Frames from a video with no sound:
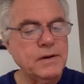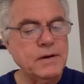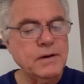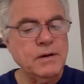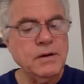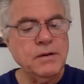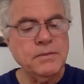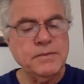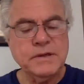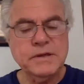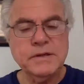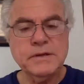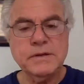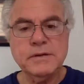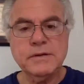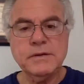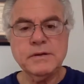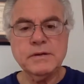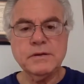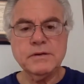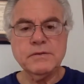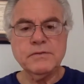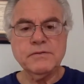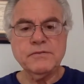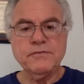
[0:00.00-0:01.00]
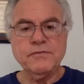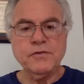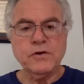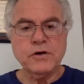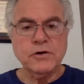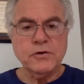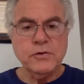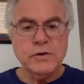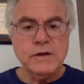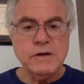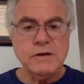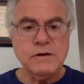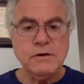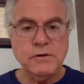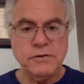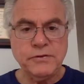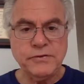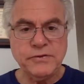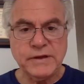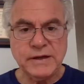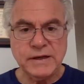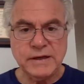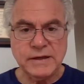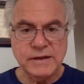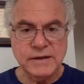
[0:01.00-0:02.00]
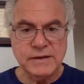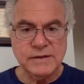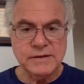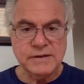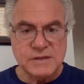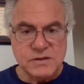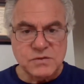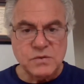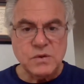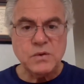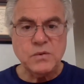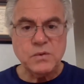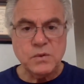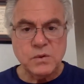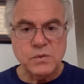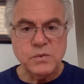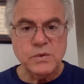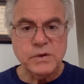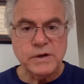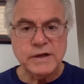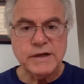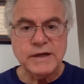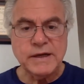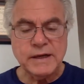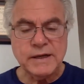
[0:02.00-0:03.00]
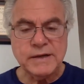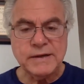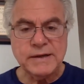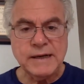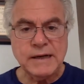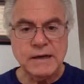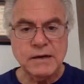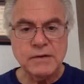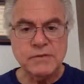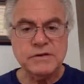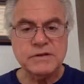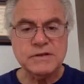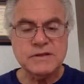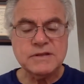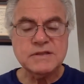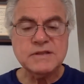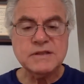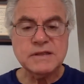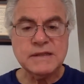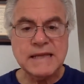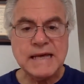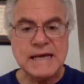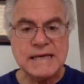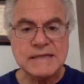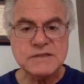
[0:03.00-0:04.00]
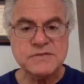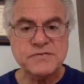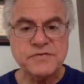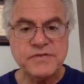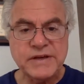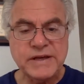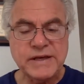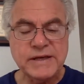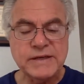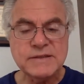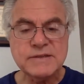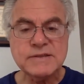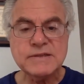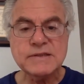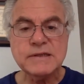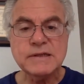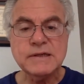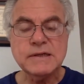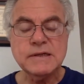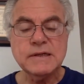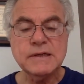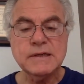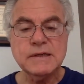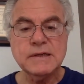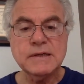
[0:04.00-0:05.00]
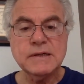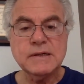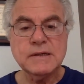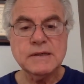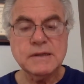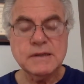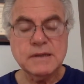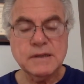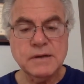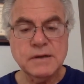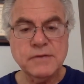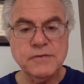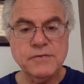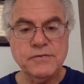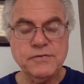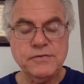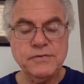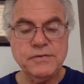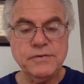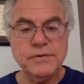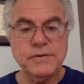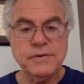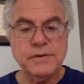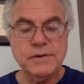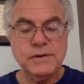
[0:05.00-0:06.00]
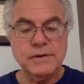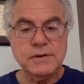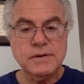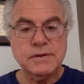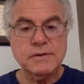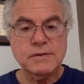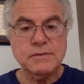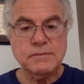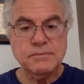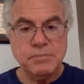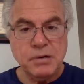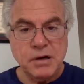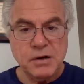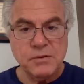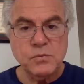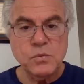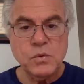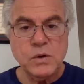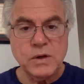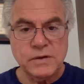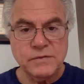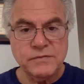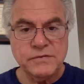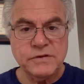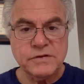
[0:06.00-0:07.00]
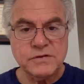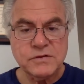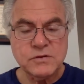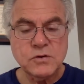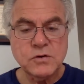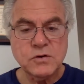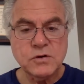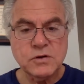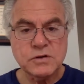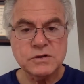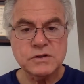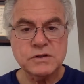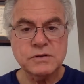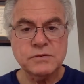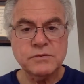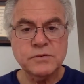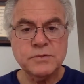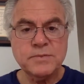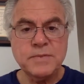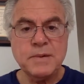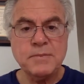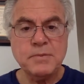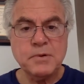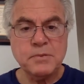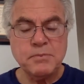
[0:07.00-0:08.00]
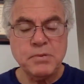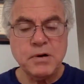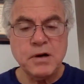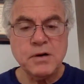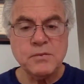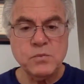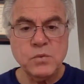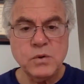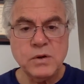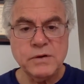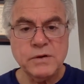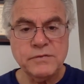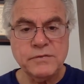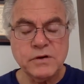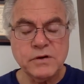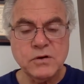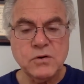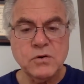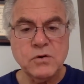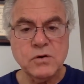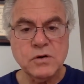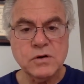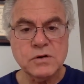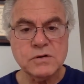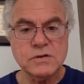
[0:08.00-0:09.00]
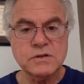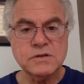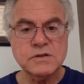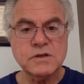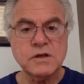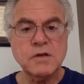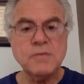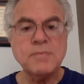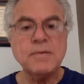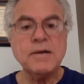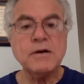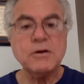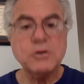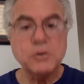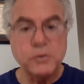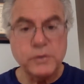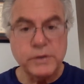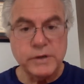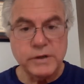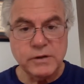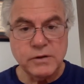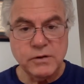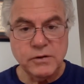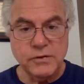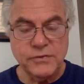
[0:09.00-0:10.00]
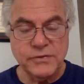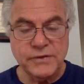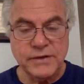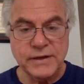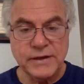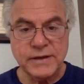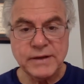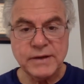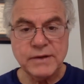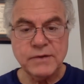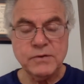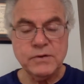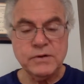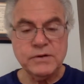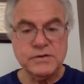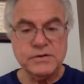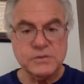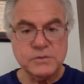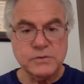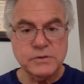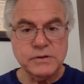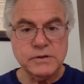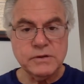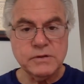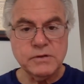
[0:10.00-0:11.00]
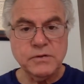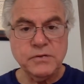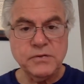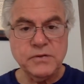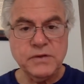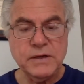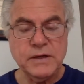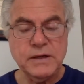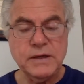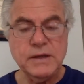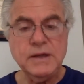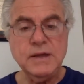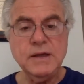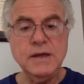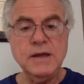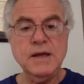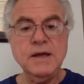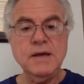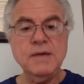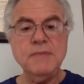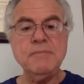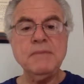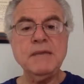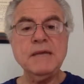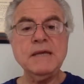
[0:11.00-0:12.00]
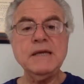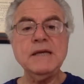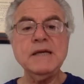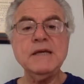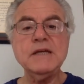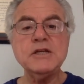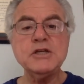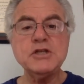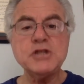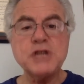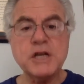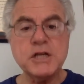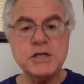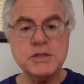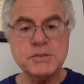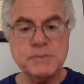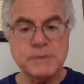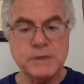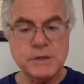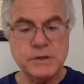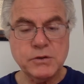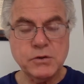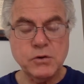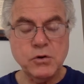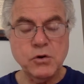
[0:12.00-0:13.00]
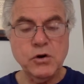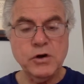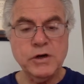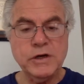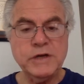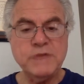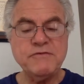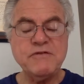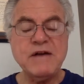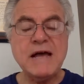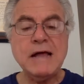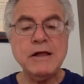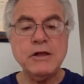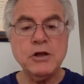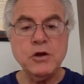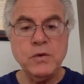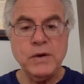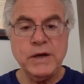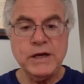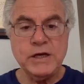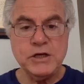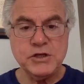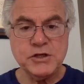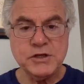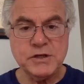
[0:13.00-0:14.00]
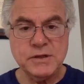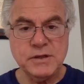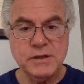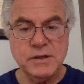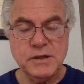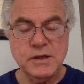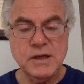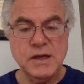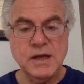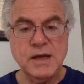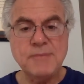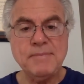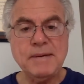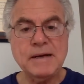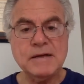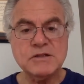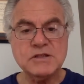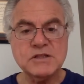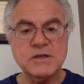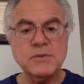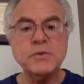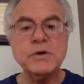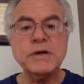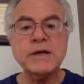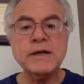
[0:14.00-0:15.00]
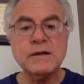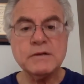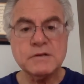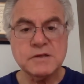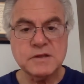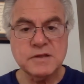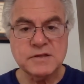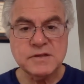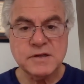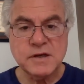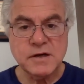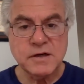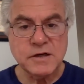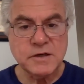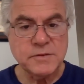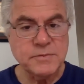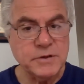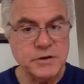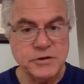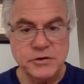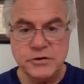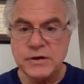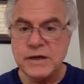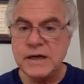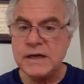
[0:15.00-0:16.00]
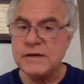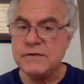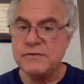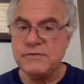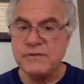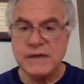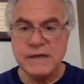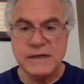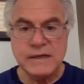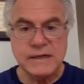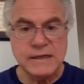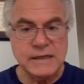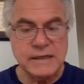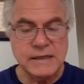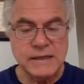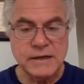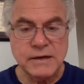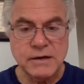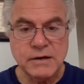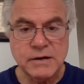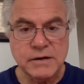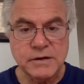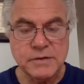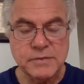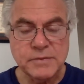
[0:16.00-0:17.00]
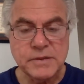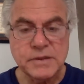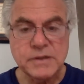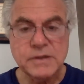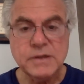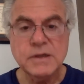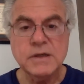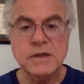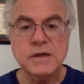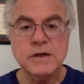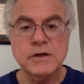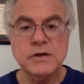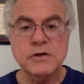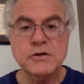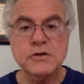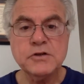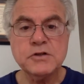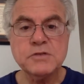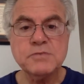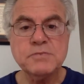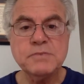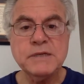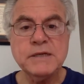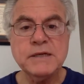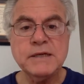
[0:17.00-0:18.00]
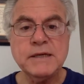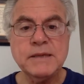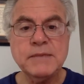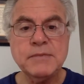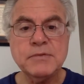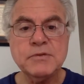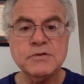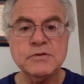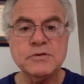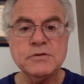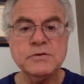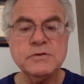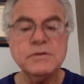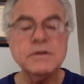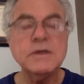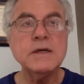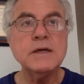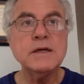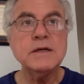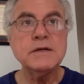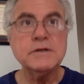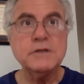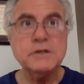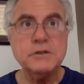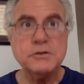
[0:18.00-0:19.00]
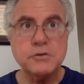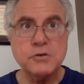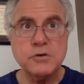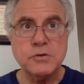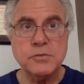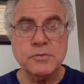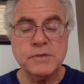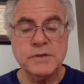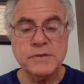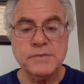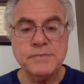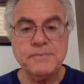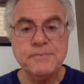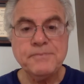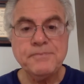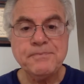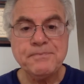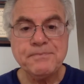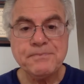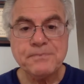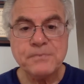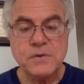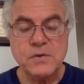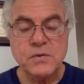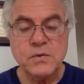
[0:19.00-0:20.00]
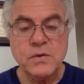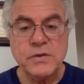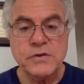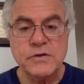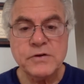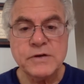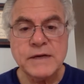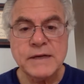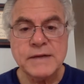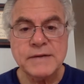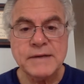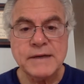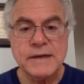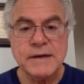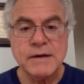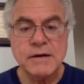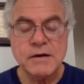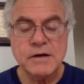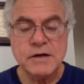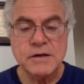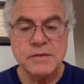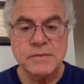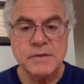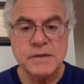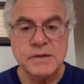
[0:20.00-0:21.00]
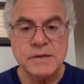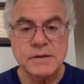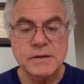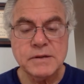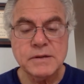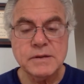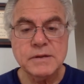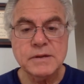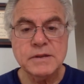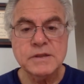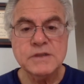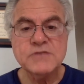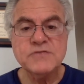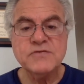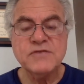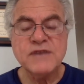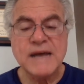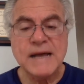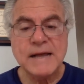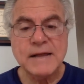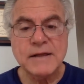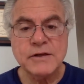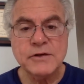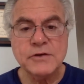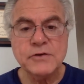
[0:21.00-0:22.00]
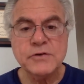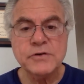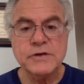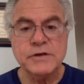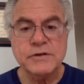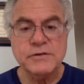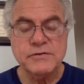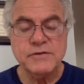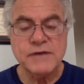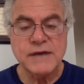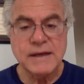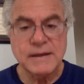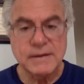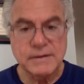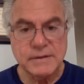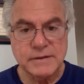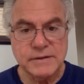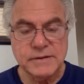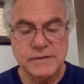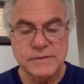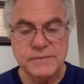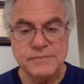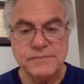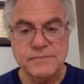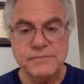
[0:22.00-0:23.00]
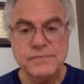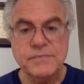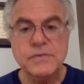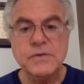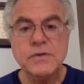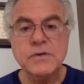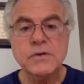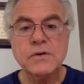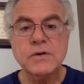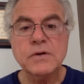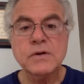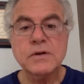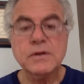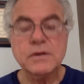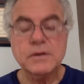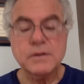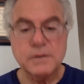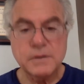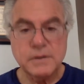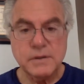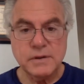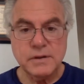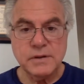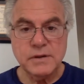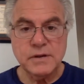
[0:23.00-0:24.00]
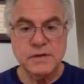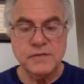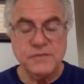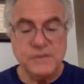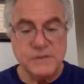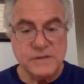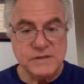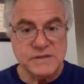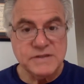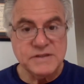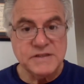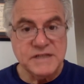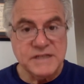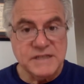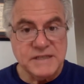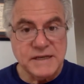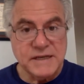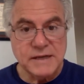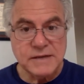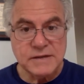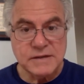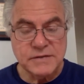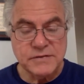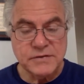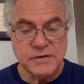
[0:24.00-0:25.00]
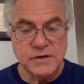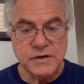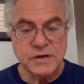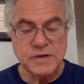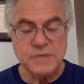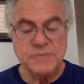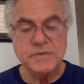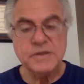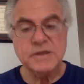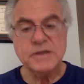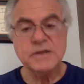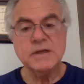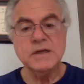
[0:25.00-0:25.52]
I mean, for critical thinking, this is what we're working on now. This is the last phase of part one of this course. And remember, part one of the course is all about critical thinking. What is critical thinking? Making a judgment or an evaluation about someone else's argument. You're not inventing any argument. You're just being able to determine whether or not that argument is valid or invalid. If it's deductive argument.